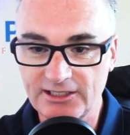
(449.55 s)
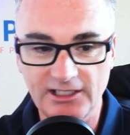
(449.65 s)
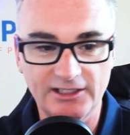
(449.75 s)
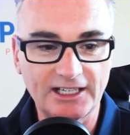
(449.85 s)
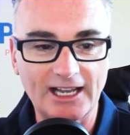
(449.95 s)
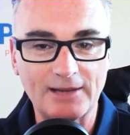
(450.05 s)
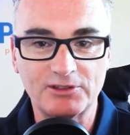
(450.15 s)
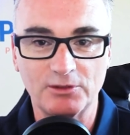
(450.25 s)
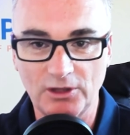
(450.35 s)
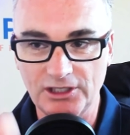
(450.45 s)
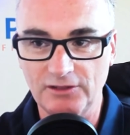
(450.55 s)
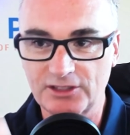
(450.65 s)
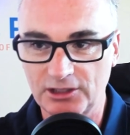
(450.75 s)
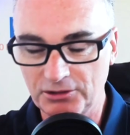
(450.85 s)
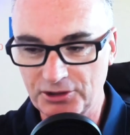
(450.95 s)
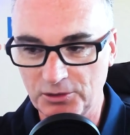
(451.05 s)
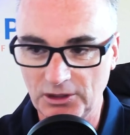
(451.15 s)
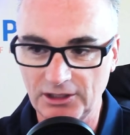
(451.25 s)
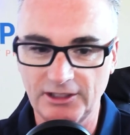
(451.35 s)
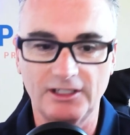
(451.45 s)
see the gaps and what you've sold to
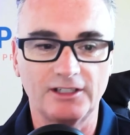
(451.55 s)
one and